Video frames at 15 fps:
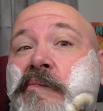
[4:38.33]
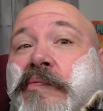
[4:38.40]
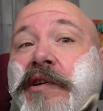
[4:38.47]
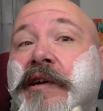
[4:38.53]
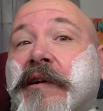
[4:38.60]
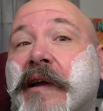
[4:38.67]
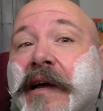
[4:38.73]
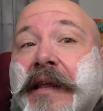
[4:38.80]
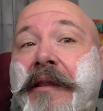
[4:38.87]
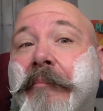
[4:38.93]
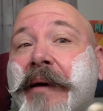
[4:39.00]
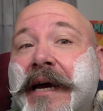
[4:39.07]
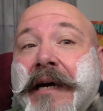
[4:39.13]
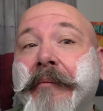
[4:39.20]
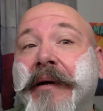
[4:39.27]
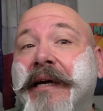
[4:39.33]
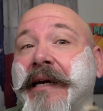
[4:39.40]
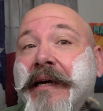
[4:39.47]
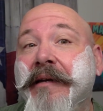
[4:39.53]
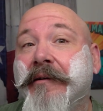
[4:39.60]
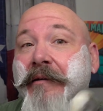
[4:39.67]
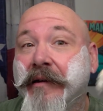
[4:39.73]
put it on the back of my
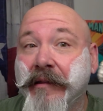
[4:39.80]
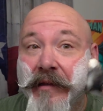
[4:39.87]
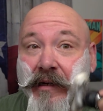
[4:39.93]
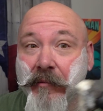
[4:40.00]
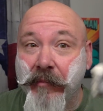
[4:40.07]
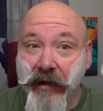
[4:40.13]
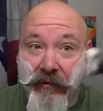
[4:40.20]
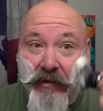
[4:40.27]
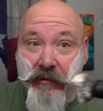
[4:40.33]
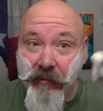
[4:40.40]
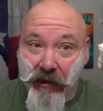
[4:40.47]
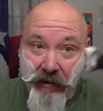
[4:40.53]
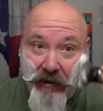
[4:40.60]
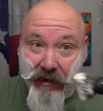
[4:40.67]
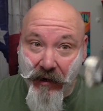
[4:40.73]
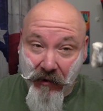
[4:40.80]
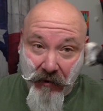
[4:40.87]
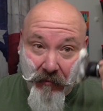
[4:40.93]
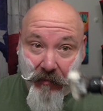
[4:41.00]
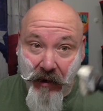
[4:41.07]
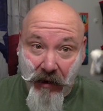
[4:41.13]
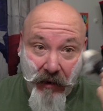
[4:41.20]
hand or anything, but I've smelled it out of
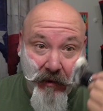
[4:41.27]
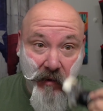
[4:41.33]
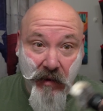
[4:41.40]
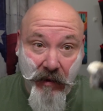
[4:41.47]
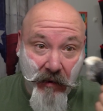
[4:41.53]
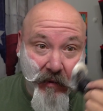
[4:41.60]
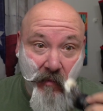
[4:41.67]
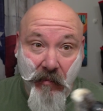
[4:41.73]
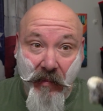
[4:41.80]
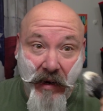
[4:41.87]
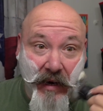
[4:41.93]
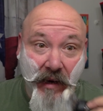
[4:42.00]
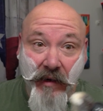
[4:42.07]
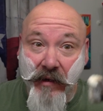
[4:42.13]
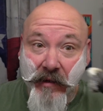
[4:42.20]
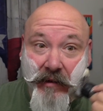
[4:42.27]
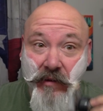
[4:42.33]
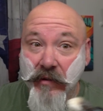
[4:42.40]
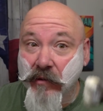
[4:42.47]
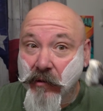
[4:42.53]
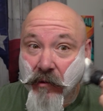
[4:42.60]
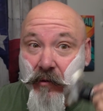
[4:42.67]
the bottle, and man, it
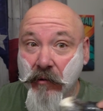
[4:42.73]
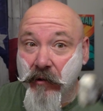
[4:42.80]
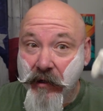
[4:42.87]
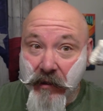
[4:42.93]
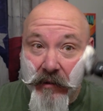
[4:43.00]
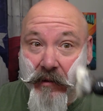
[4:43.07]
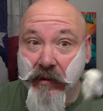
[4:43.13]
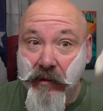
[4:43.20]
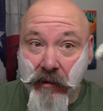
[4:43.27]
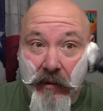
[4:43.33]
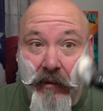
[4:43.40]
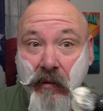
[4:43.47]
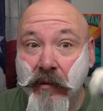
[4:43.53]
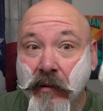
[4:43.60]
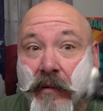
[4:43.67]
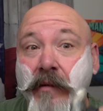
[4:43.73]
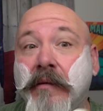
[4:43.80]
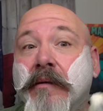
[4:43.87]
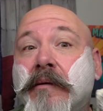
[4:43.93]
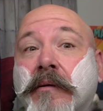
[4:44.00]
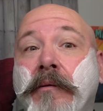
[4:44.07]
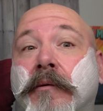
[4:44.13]
is glorious.
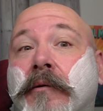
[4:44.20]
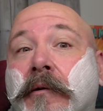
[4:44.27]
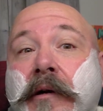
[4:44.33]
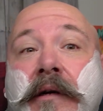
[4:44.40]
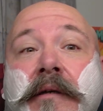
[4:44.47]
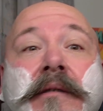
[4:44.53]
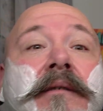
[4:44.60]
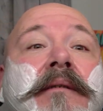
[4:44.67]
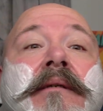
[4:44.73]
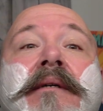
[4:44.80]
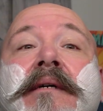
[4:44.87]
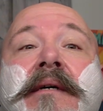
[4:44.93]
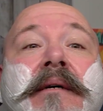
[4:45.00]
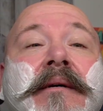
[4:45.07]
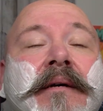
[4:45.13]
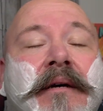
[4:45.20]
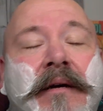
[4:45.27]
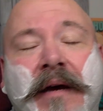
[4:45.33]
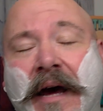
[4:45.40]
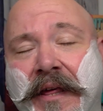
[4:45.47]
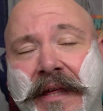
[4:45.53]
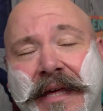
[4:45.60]
Glorious.
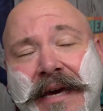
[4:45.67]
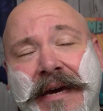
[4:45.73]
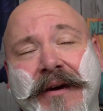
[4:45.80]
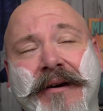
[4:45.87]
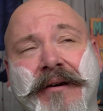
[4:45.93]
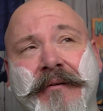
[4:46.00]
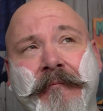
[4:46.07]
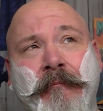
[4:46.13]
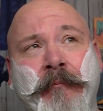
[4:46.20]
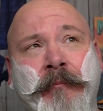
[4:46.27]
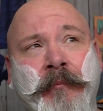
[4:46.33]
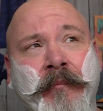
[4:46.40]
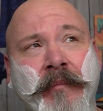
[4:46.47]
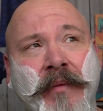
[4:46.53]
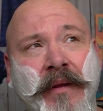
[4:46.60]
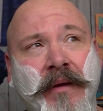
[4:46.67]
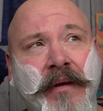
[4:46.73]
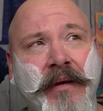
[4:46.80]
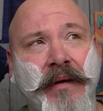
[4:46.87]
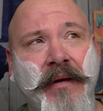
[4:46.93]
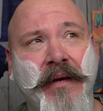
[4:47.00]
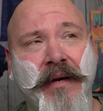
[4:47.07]
I think
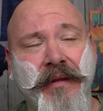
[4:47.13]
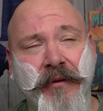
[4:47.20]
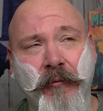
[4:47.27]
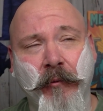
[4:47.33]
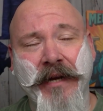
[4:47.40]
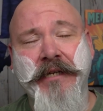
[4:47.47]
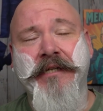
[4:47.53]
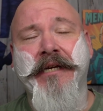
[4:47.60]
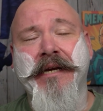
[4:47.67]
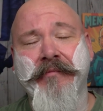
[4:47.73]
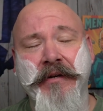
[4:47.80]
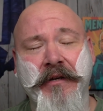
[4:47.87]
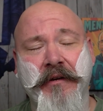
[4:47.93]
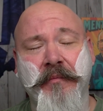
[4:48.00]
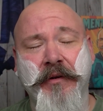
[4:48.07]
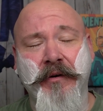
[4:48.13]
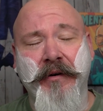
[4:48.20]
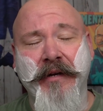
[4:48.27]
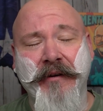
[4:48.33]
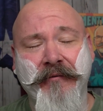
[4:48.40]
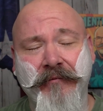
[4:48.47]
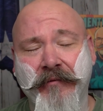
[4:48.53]
in the wet shaving
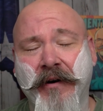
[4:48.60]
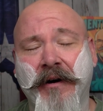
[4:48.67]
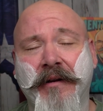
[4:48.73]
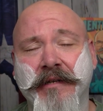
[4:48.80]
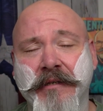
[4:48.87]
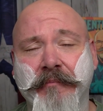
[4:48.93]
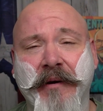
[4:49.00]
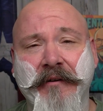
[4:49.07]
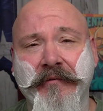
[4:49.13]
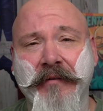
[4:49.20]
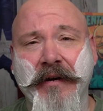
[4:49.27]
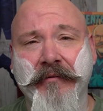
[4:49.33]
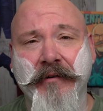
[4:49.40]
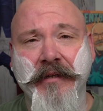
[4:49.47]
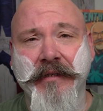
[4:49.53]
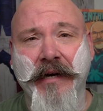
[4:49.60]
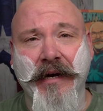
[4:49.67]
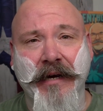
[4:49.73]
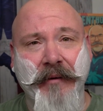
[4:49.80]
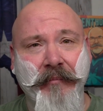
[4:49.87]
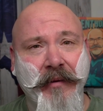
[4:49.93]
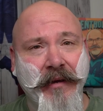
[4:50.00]
community, fall is my favorite
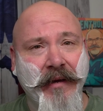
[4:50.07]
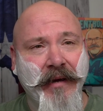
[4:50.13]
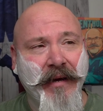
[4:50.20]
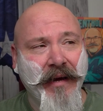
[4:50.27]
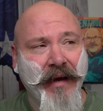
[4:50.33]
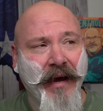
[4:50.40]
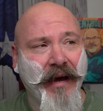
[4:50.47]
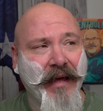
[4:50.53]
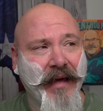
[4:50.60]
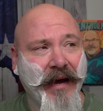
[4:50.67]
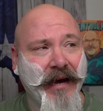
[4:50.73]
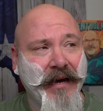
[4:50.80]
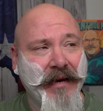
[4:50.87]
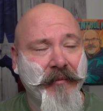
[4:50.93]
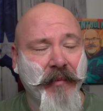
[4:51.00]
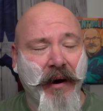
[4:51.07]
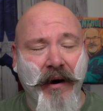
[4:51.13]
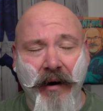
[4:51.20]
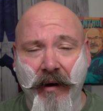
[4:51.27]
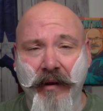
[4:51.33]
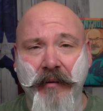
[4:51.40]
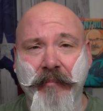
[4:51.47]
time. I am
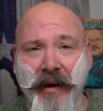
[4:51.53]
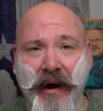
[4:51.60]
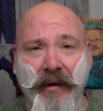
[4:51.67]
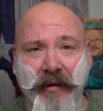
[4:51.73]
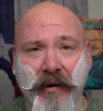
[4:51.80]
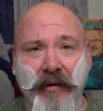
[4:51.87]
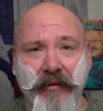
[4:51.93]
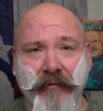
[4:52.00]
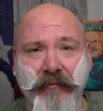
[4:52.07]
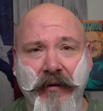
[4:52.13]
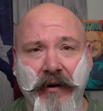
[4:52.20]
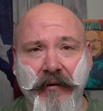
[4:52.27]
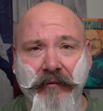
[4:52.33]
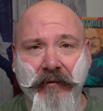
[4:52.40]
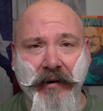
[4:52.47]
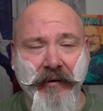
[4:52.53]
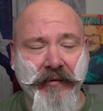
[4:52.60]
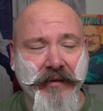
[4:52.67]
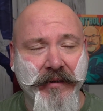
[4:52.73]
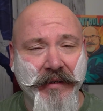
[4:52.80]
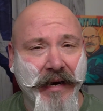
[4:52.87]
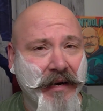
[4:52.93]
all about all the fall
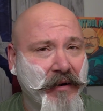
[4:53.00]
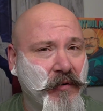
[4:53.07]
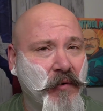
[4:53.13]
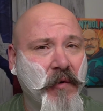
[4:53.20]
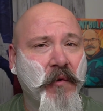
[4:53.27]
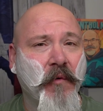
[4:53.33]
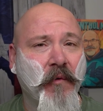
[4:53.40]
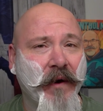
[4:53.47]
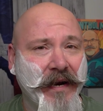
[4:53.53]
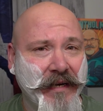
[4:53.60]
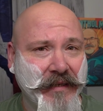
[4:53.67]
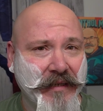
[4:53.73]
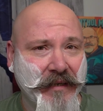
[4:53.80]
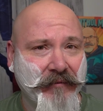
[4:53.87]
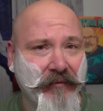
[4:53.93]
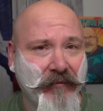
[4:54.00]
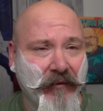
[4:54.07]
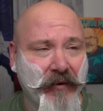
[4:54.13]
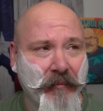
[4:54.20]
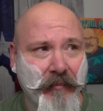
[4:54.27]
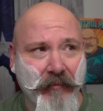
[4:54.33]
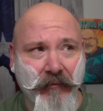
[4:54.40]
fragrances. I go crazy
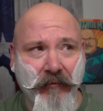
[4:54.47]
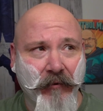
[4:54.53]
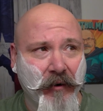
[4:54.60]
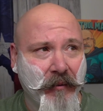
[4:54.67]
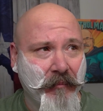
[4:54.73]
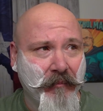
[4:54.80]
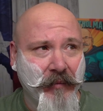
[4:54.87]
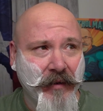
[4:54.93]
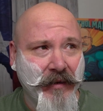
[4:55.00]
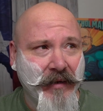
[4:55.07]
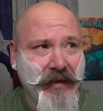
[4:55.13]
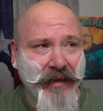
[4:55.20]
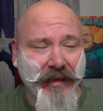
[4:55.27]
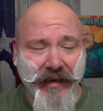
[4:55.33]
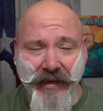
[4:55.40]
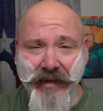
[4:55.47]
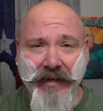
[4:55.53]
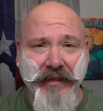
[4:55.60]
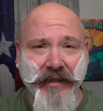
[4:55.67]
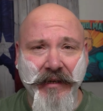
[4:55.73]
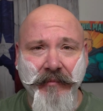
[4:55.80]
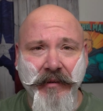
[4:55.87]
from the end
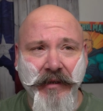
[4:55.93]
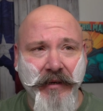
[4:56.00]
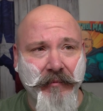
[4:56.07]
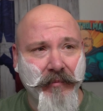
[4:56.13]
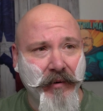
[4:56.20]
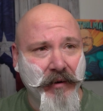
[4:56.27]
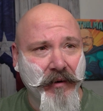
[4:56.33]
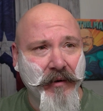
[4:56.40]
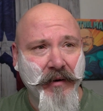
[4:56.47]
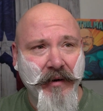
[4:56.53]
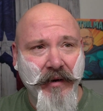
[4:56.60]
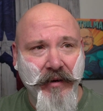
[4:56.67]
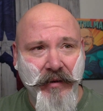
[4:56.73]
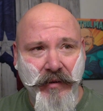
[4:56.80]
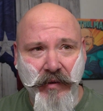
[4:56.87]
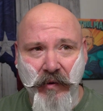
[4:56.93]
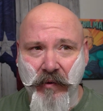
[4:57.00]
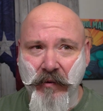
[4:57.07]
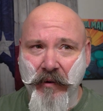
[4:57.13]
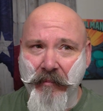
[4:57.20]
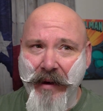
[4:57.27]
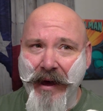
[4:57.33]
of September
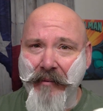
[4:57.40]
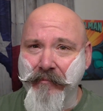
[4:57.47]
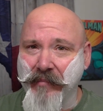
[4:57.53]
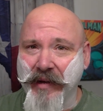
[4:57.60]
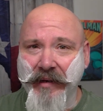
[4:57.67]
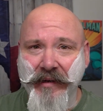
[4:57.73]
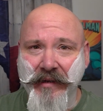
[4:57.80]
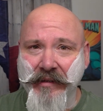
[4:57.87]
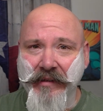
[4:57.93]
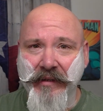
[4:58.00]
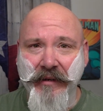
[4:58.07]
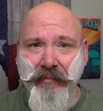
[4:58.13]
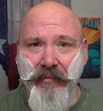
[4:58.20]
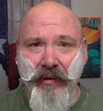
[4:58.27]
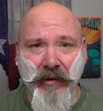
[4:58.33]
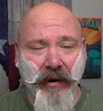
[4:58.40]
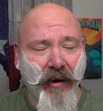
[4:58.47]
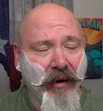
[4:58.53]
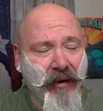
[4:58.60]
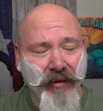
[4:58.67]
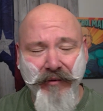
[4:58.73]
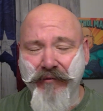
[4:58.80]
to about mid-December.
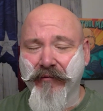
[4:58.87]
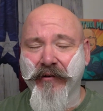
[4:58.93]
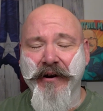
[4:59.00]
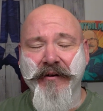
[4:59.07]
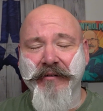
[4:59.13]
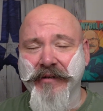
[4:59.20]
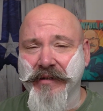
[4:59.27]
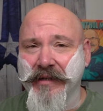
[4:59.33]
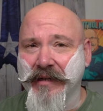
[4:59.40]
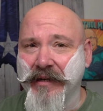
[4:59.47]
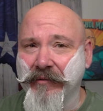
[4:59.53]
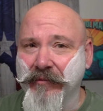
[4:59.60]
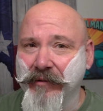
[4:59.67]
All the fragrances that get